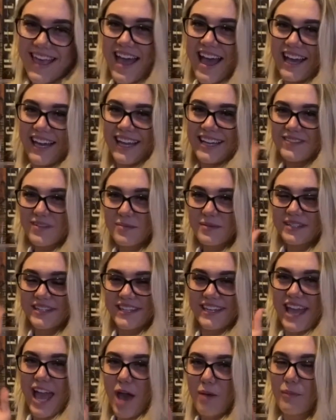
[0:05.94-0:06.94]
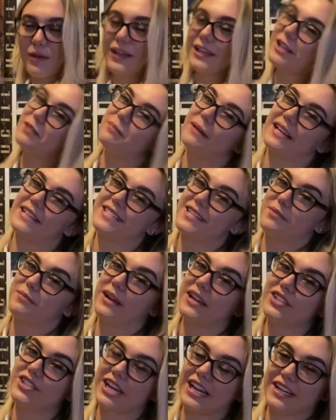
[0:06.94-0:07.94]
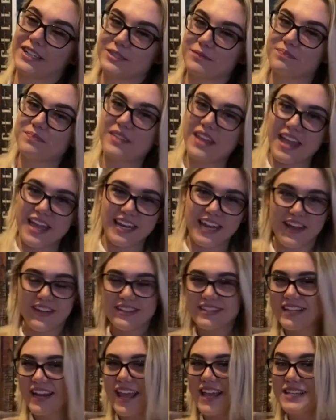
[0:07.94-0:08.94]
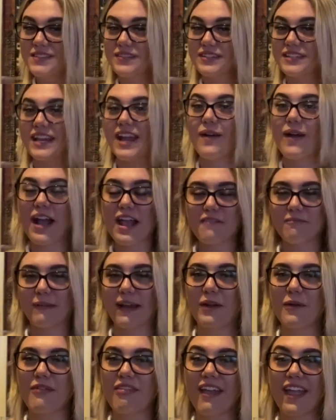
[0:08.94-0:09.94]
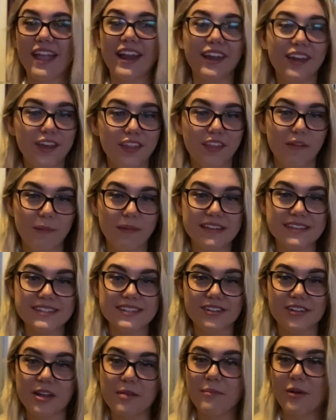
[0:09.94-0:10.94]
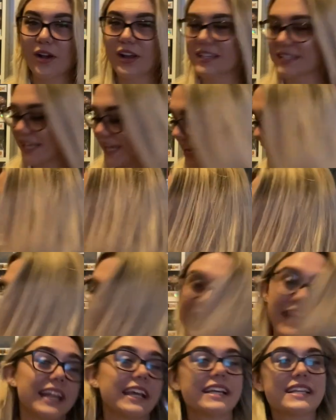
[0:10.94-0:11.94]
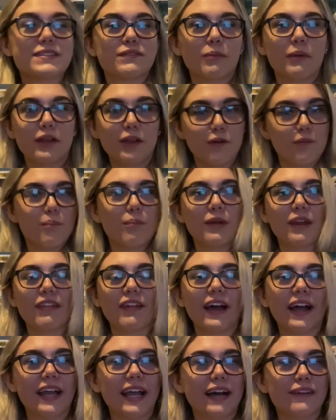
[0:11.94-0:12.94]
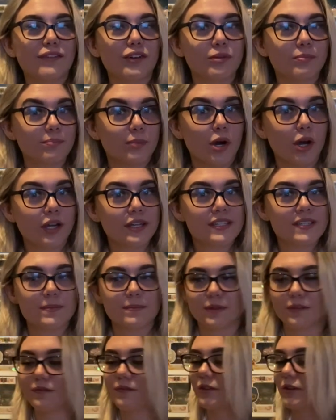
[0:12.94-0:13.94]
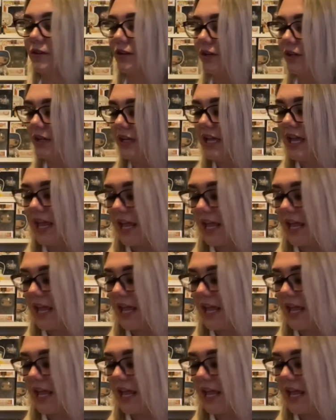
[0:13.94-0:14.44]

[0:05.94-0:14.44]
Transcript: Hi everybody and welcome back to my channel. Now in today's video I am back with another mystery unboxing, and it is from a company that I have unboxed before.